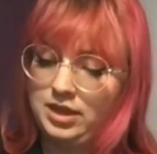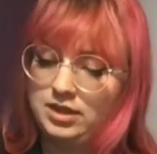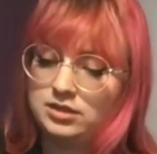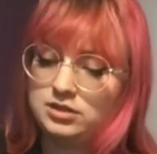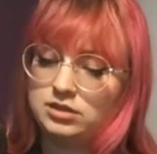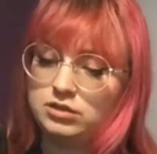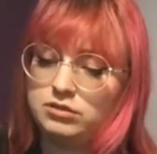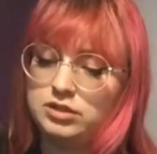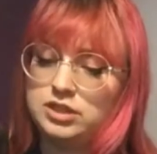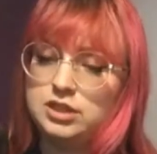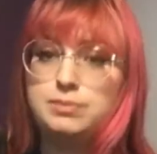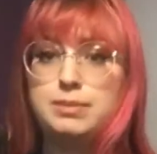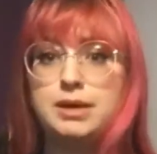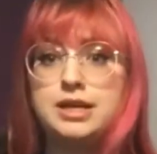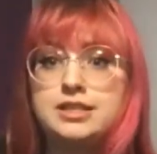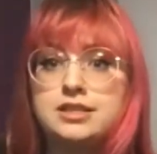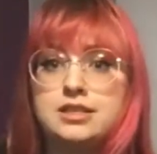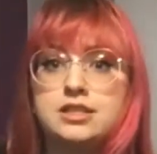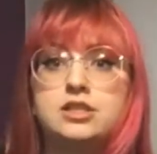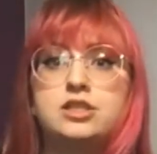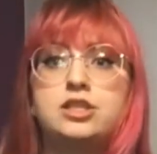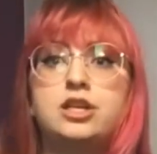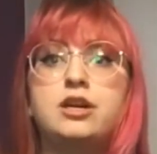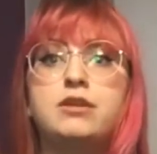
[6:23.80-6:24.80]
it's always best
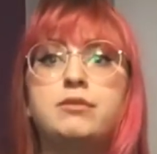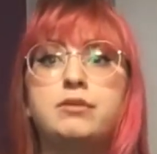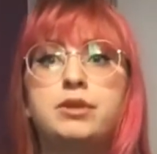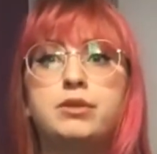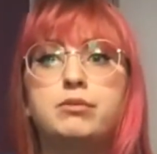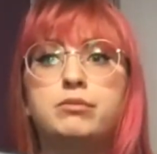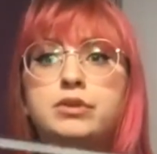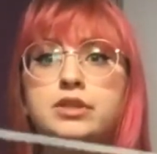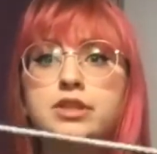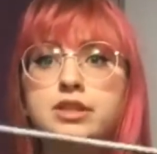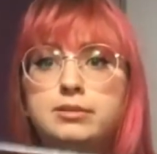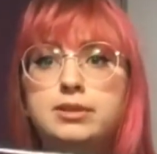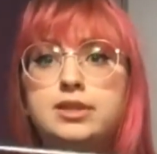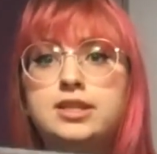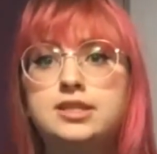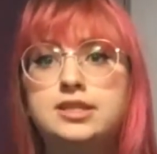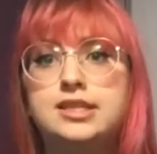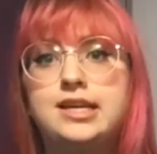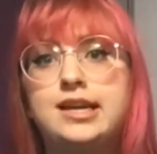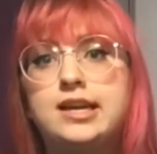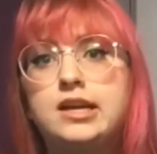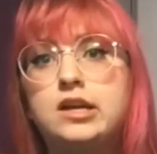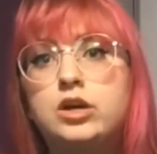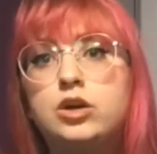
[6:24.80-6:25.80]
to start with a really big
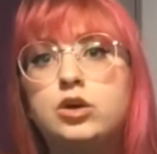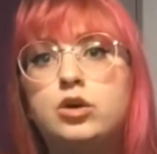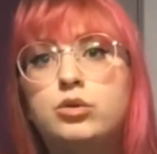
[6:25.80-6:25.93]
tail,